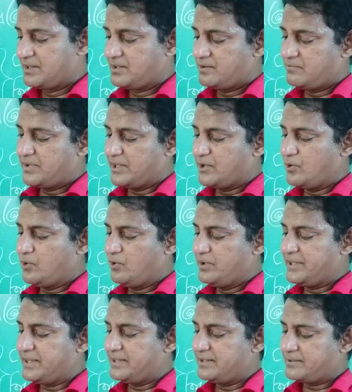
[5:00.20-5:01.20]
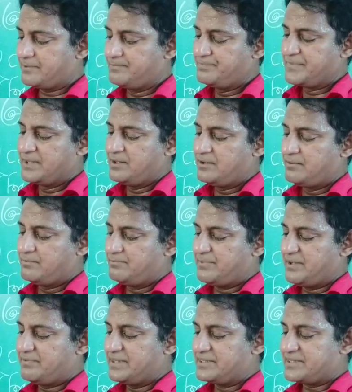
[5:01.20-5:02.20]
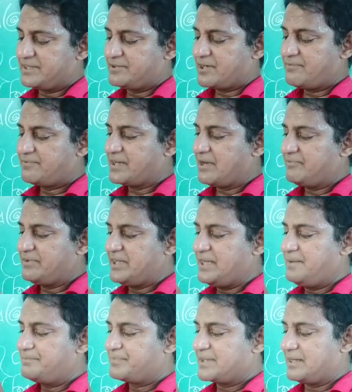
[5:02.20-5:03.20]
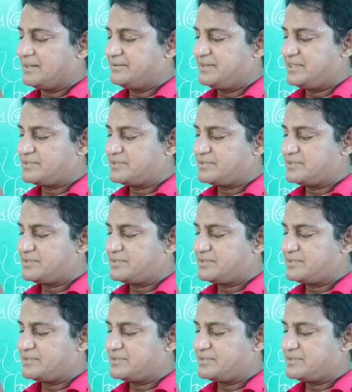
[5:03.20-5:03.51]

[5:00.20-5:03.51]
When I hold here, between the center of gravity and this